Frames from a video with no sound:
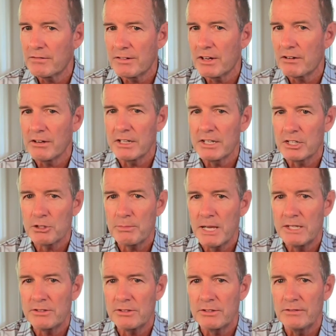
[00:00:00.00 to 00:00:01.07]
very
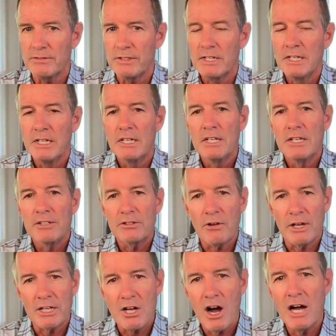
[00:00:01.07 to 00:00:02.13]
expensive. So
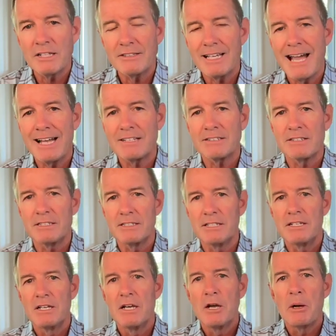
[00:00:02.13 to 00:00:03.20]
I contacted
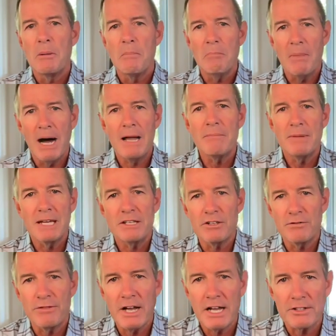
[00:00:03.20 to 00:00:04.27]
my
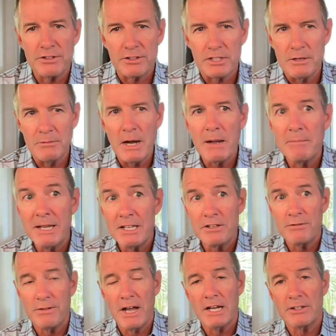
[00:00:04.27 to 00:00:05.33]
manufacturers. Now my
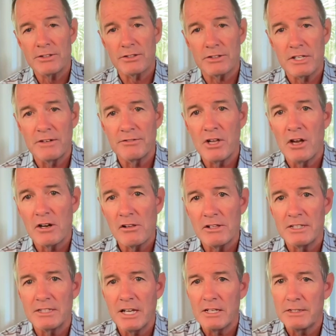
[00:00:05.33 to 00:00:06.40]
manufacturers have not
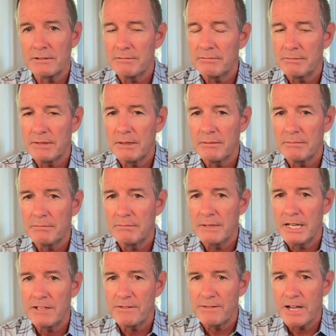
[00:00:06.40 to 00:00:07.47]
only done
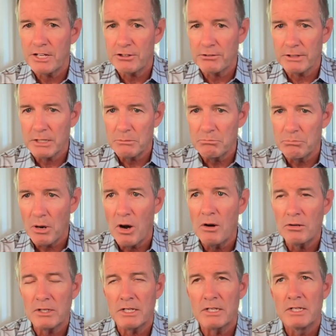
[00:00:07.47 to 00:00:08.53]
manufacturing in
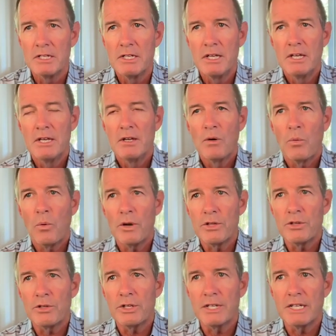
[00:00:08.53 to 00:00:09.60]
bulk, where
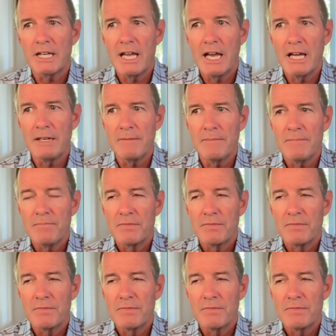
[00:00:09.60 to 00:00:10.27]
you can get